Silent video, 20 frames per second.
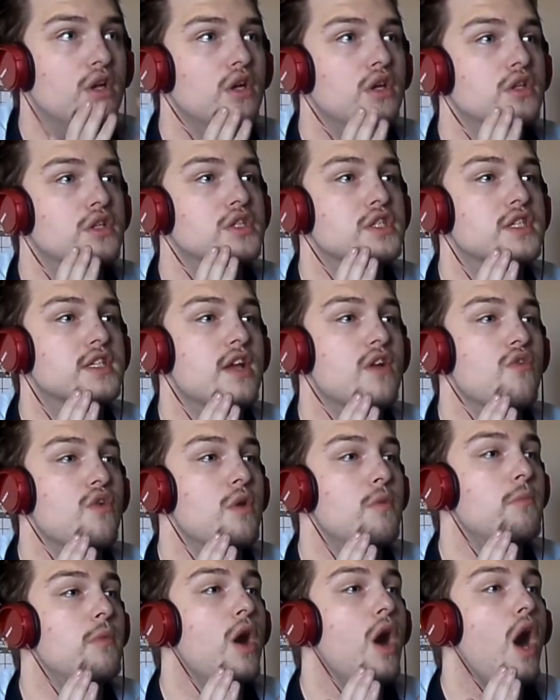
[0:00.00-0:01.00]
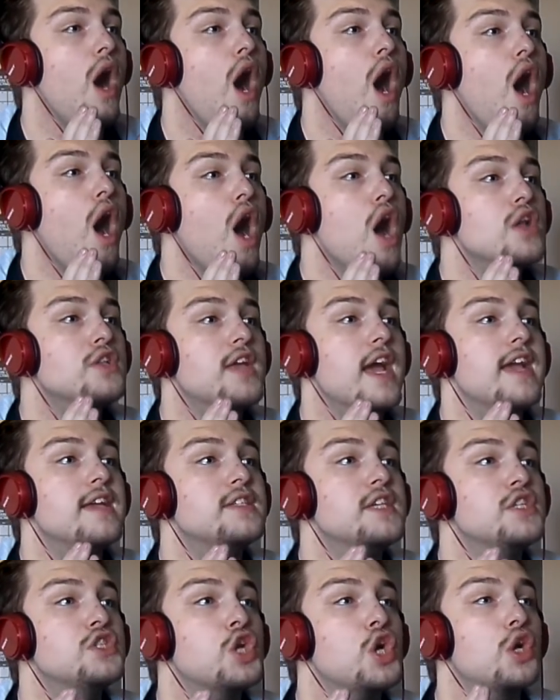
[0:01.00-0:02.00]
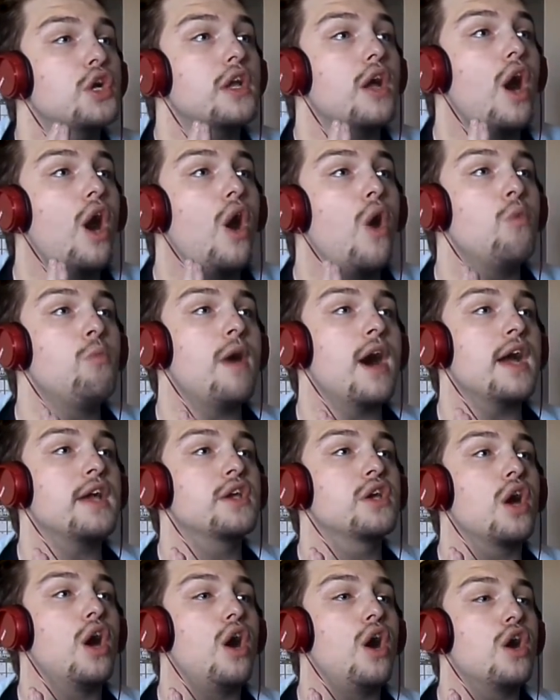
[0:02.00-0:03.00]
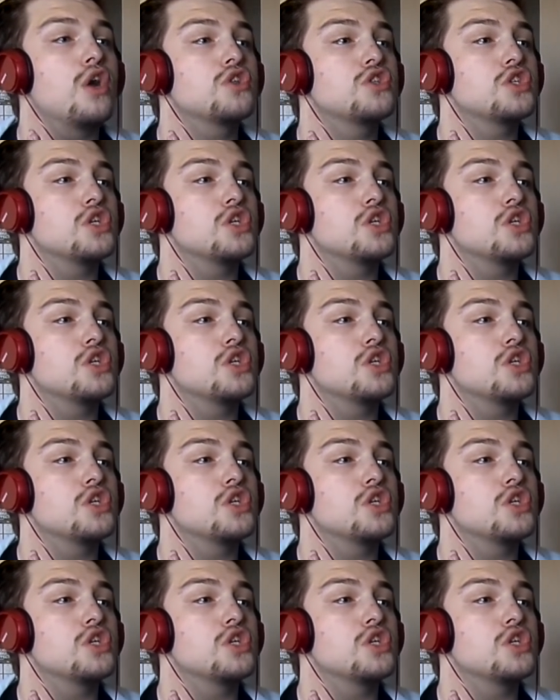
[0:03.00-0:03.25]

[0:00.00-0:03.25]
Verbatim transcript: The serum! Daisy took- Oh my god!